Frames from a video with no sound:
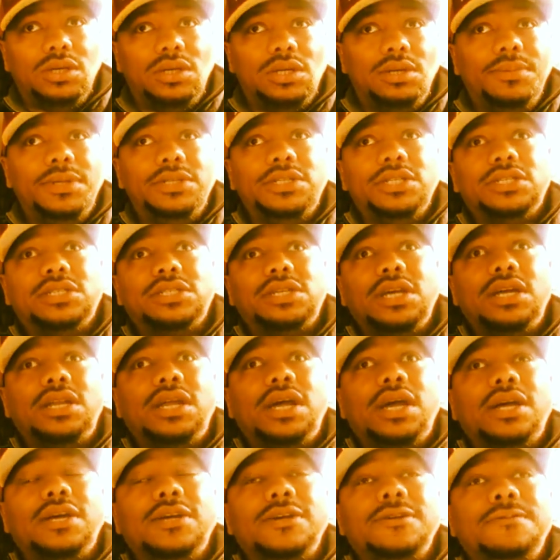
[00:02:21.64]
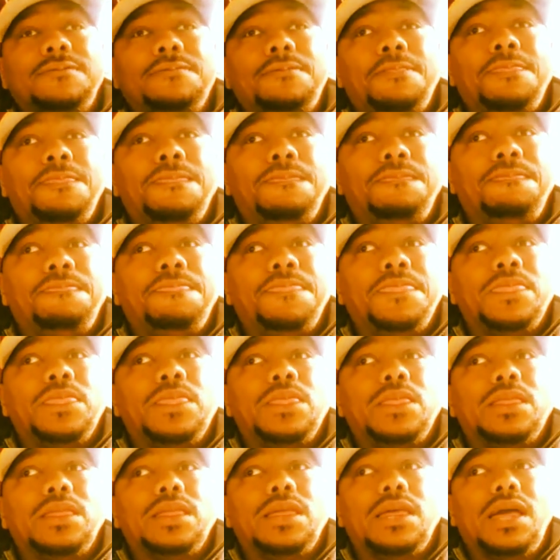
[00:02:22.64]
Let me just say that.
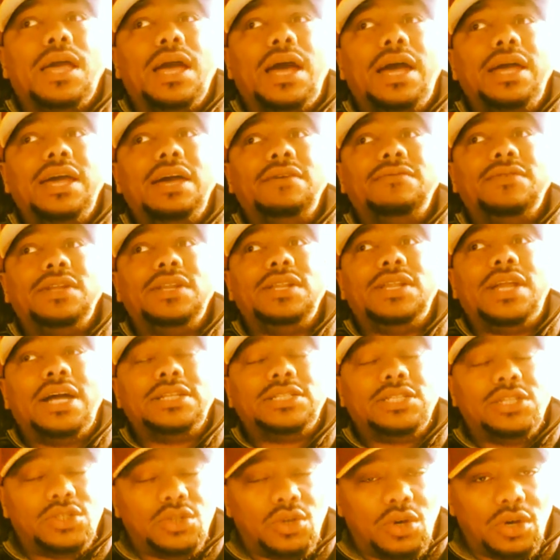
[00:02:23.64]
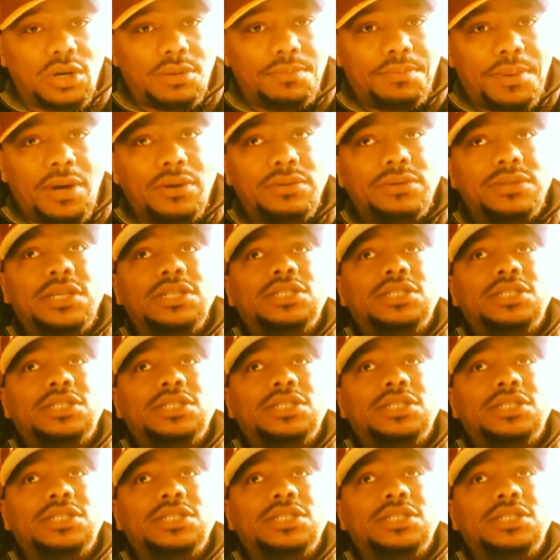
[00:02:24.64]
I have a lot to talk about.